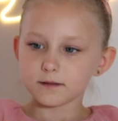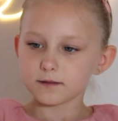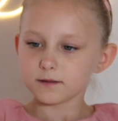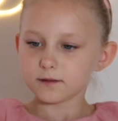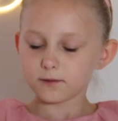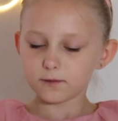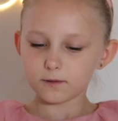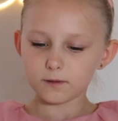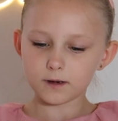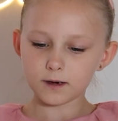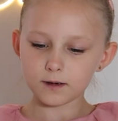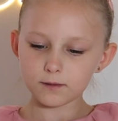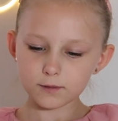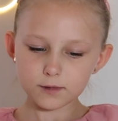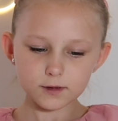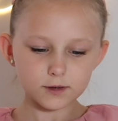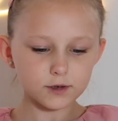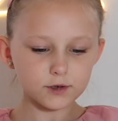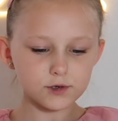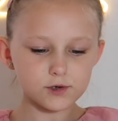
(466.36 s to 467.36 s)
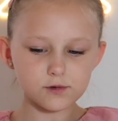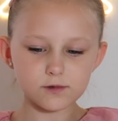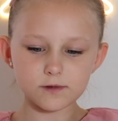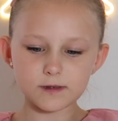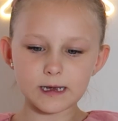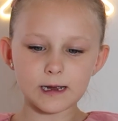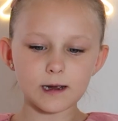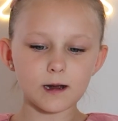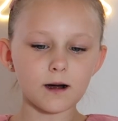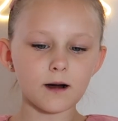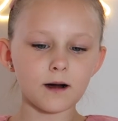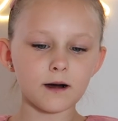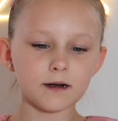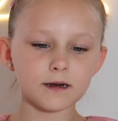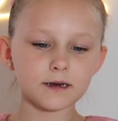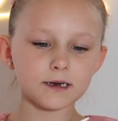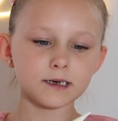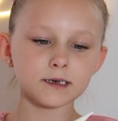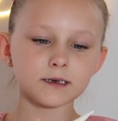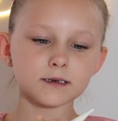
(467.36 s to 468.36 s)
So I'm gonna do their
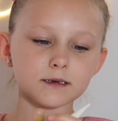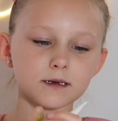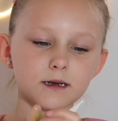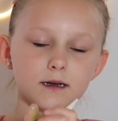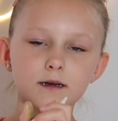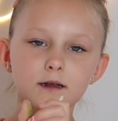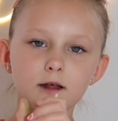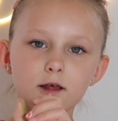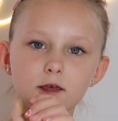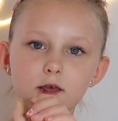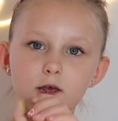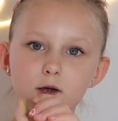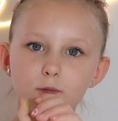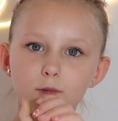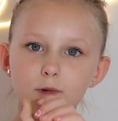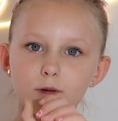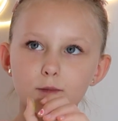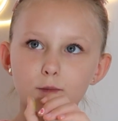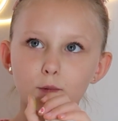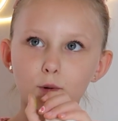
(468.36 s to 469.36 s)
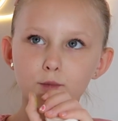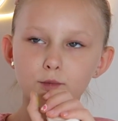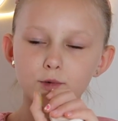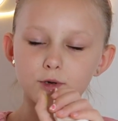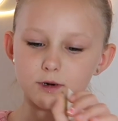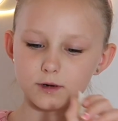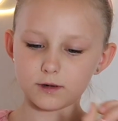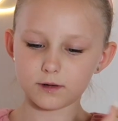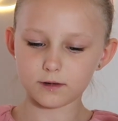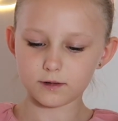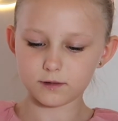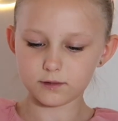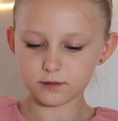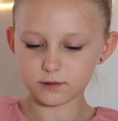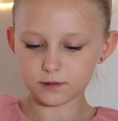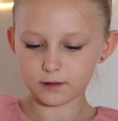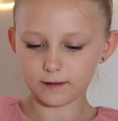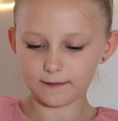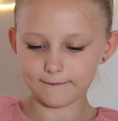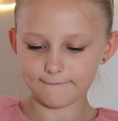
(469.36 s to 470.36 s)
eyes, and I think my mom's gonna do
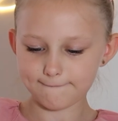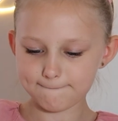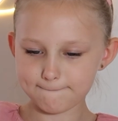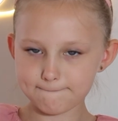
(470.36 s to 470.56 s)
like